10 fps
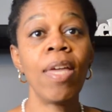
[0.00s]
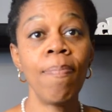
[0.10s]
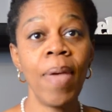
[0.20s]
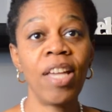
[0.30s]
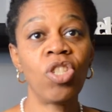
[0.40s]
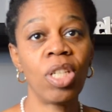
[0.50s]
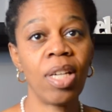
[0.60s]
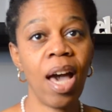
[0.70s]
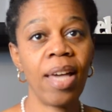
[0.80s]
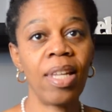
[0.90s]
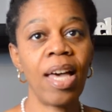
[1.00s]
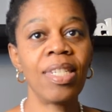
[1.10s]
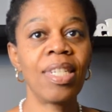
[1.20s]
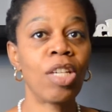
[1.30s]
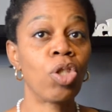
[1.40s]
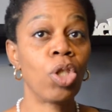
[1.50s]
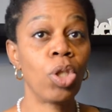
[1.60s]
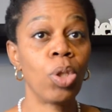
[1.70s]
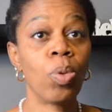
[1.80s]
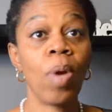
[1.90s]
Inpatient Guidelines, Section
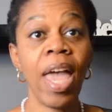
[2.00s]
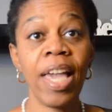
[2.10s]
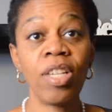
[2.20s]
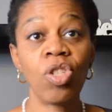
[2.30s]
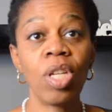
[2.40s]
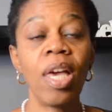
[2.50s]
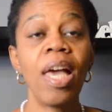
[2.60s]
2H.